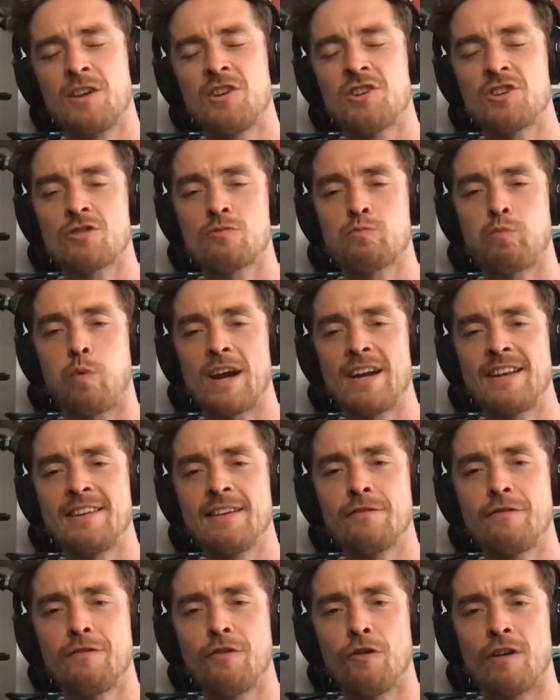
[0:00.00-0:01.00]
just waiting
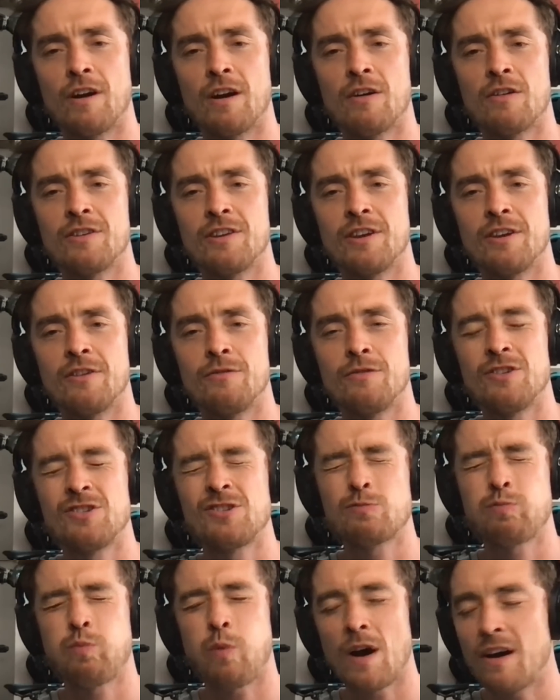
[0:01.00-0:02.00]
for it, aren't you? You
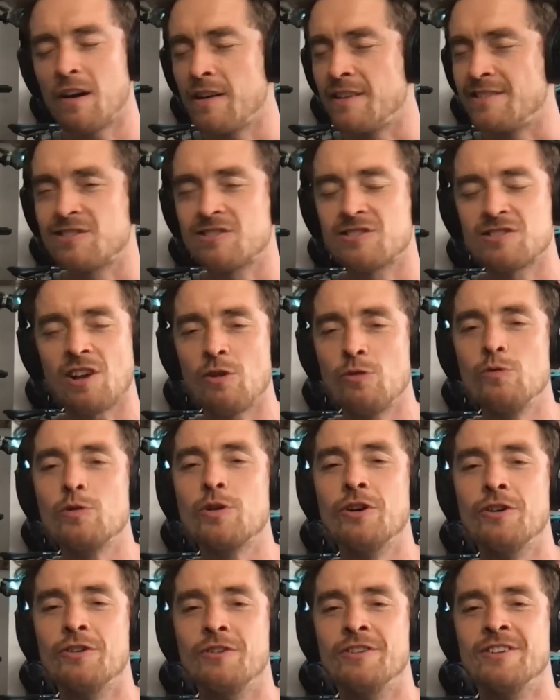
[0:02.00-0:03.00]
just wait. It's so
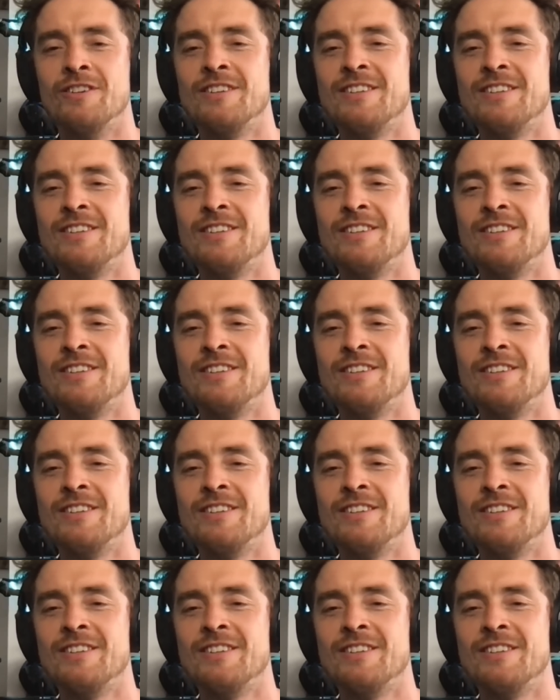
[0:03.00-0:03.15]
good.